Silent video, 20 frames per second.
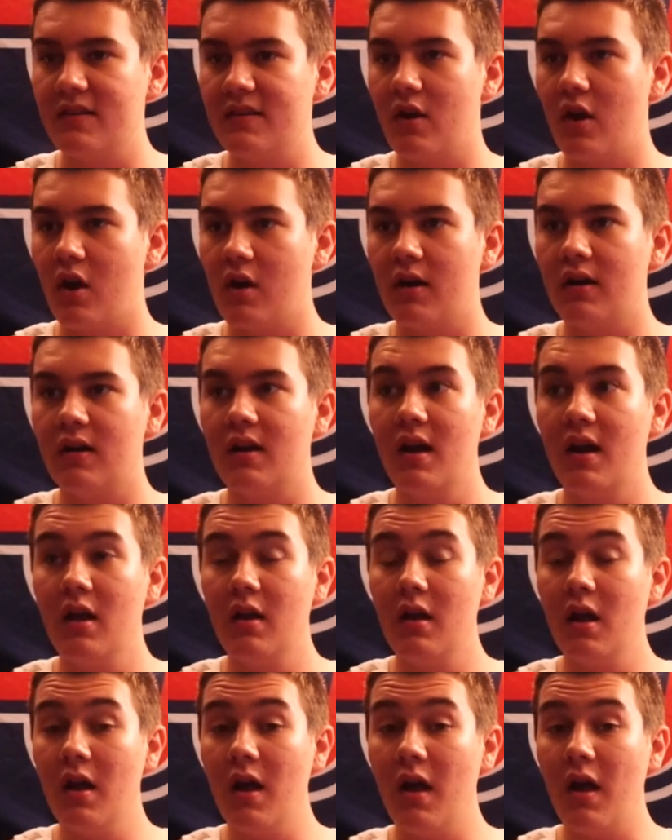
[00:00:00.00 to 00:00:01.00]
There are
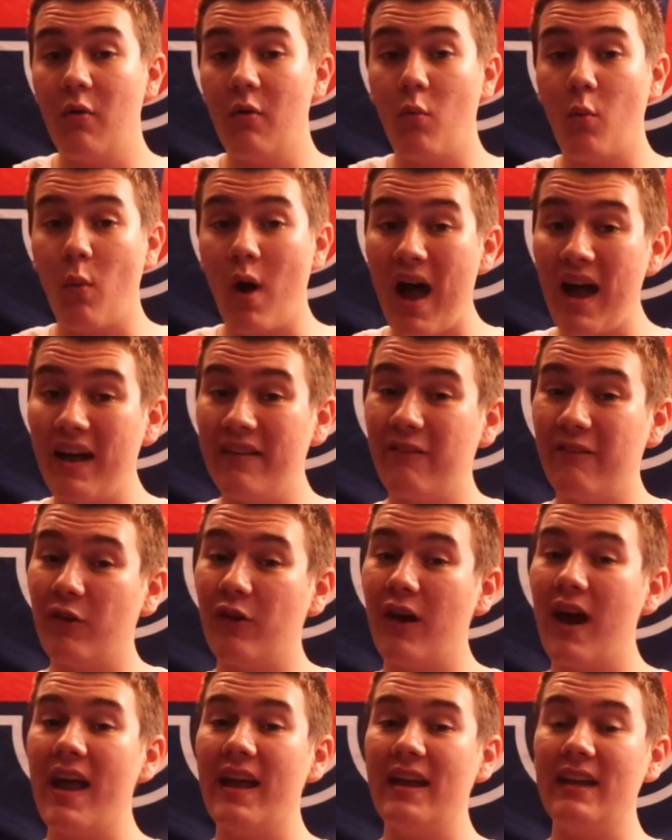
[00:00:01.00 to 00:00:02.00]
a wide
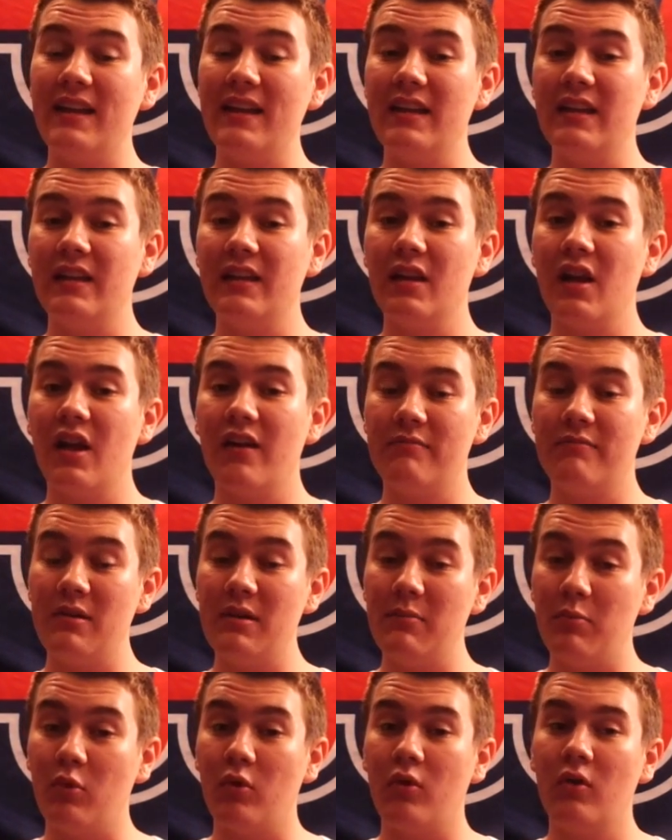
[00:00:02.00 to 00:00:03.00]
variety of
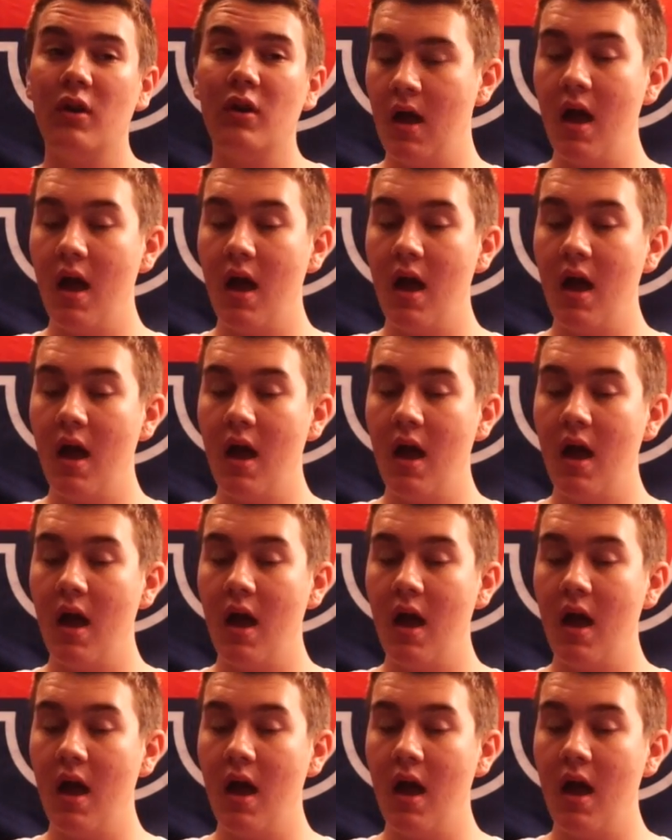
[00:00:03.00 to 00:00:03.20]
people.